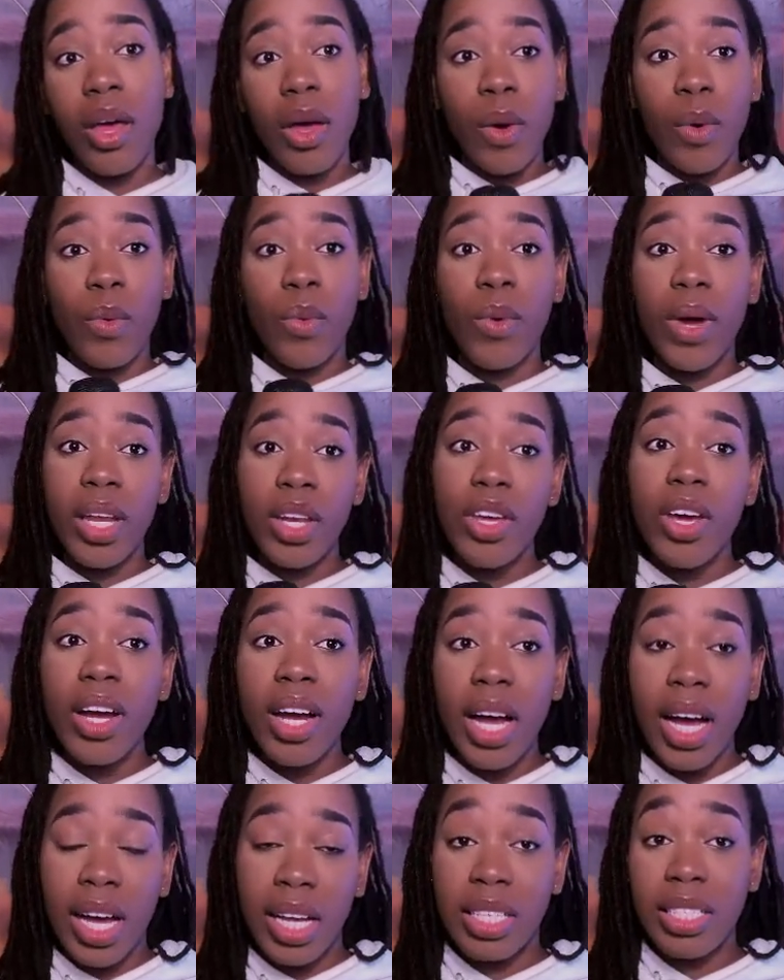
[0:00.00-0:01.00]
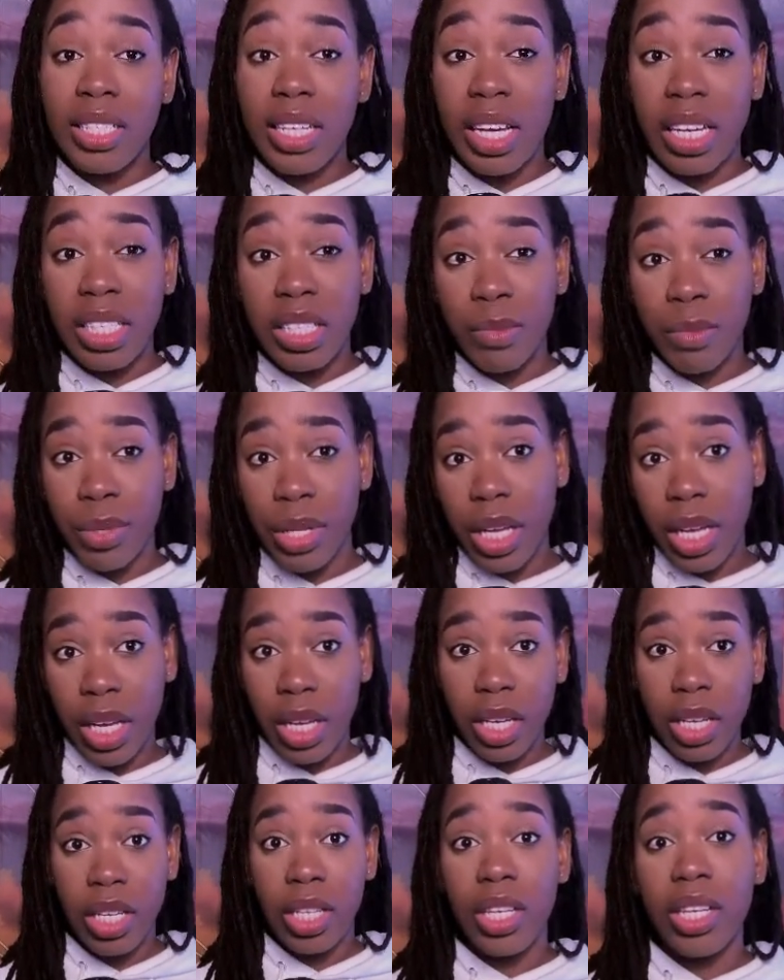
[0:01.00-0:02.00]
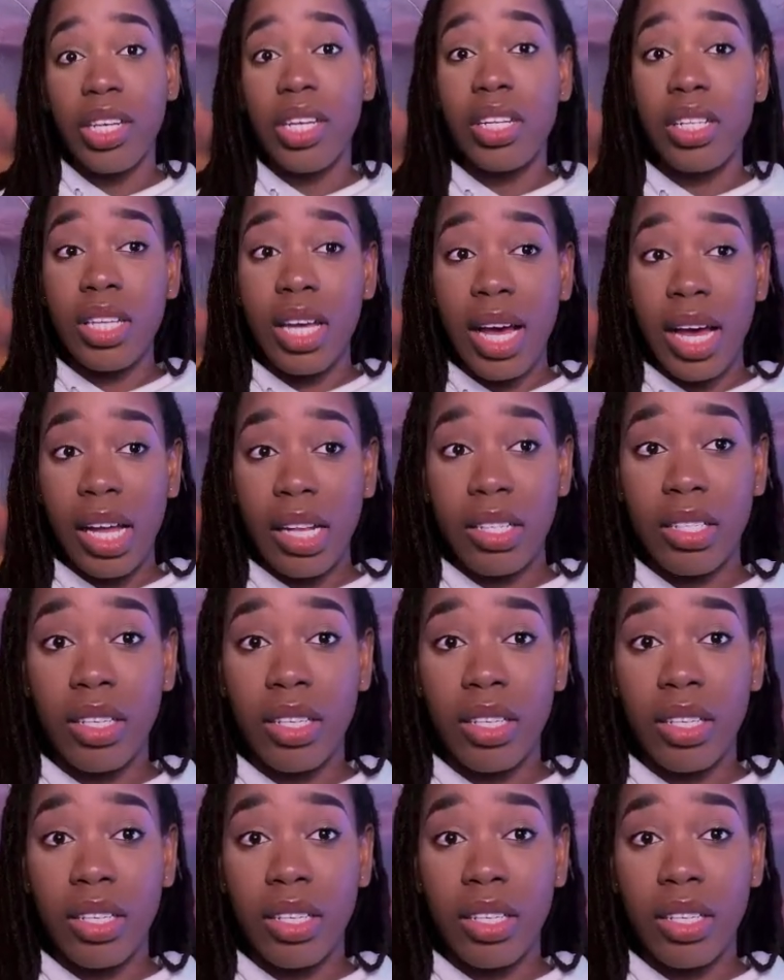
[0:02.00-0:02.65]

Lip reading: When you're asked to explain, you need to answer